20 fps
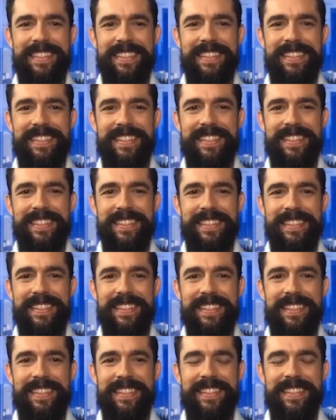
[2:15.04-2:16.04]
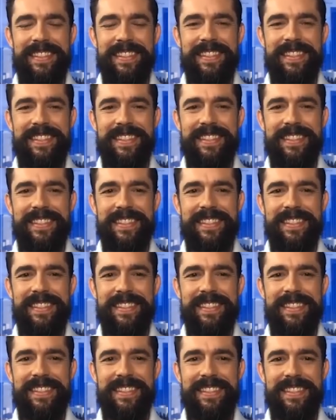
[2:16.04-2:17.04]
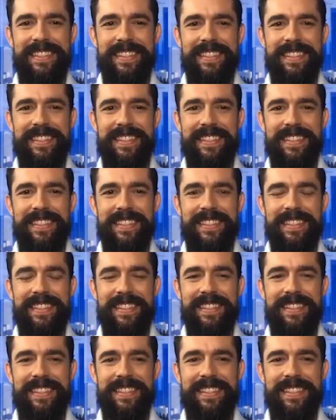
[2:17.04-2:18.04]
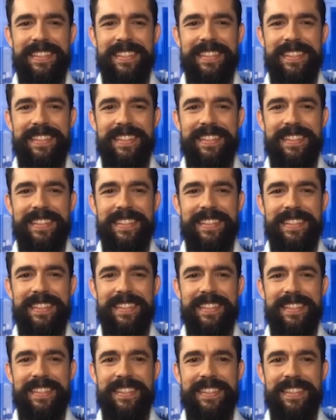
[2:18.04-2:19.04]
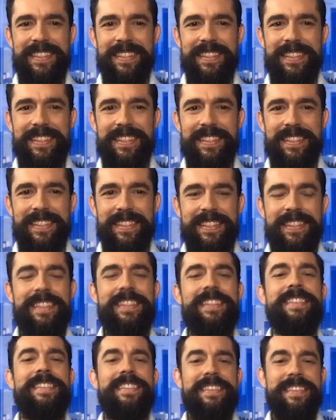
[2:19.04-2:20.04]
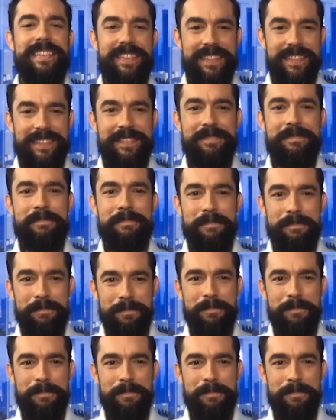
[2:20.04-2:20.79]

(not speaking)